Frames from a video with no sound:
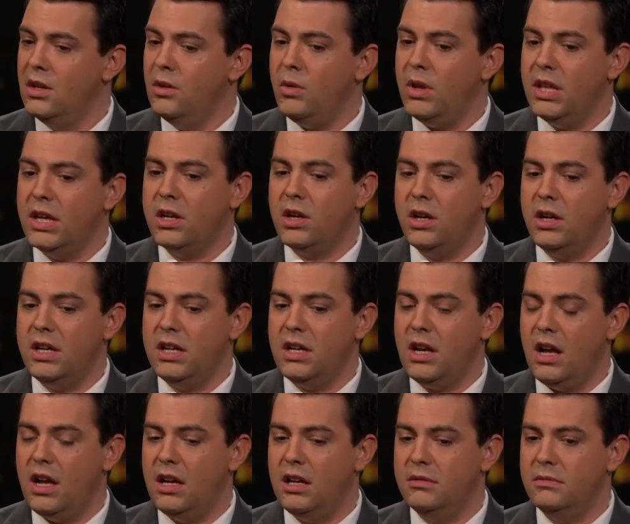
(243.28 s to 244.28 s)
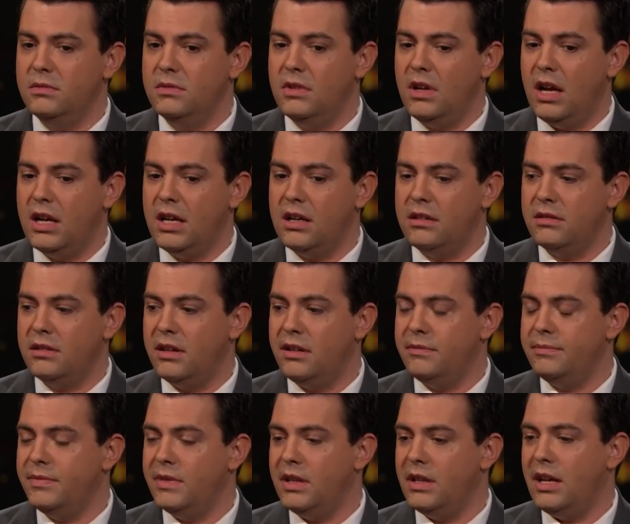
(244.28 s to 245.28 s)
Well, it could. I'm
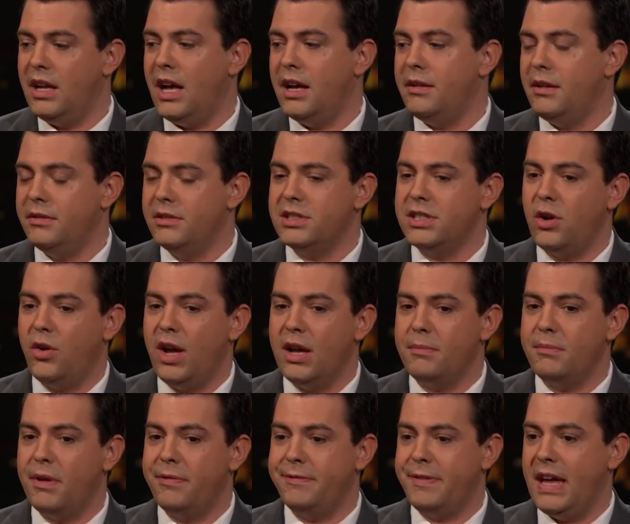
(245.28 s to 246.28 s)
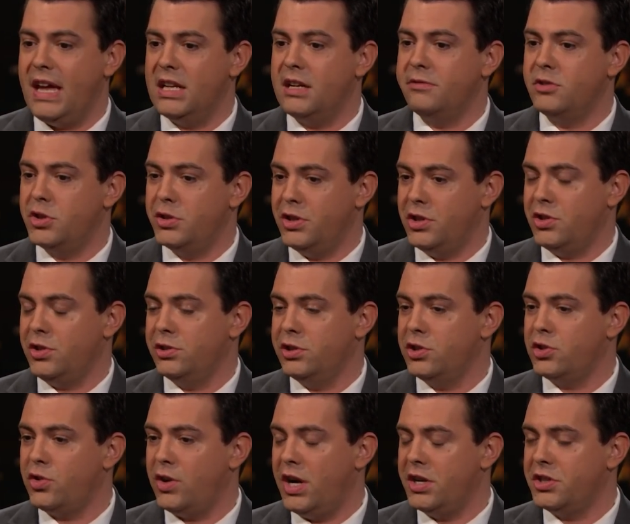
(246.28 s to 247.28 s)
a fan of judicial
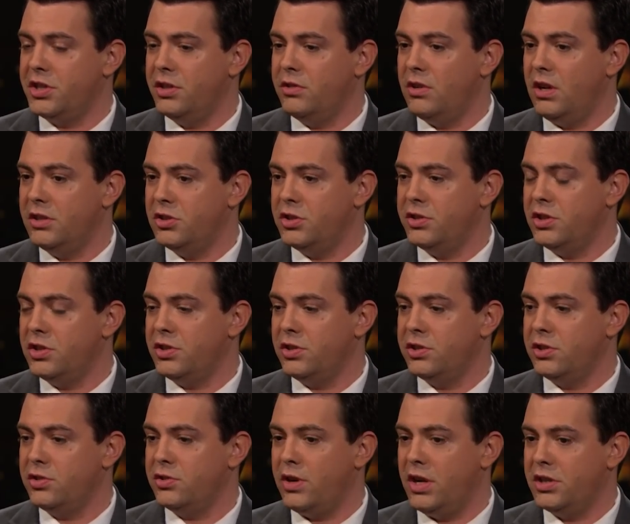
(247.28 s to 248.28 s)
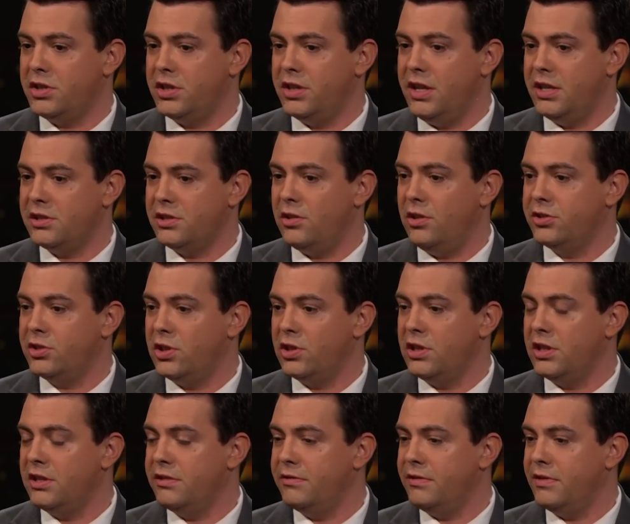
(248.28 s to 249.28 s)
discretion, right? Judicial discretion as an
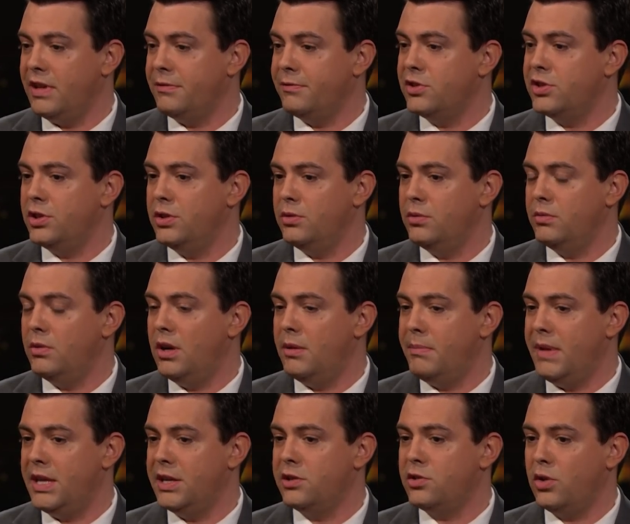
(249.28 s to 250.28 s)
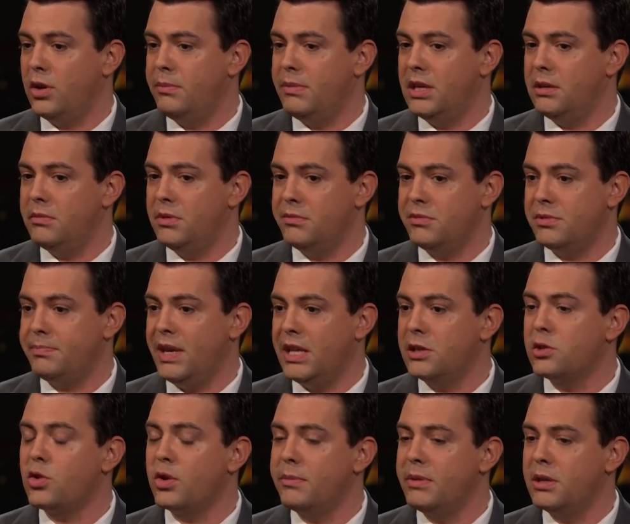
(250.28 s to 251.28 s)
alternative to mandatory minimums.
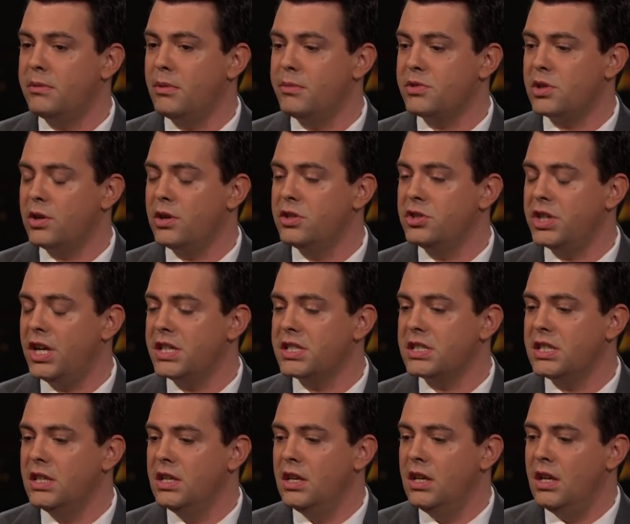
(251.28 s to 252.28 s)
Mandatory minimums are unjust.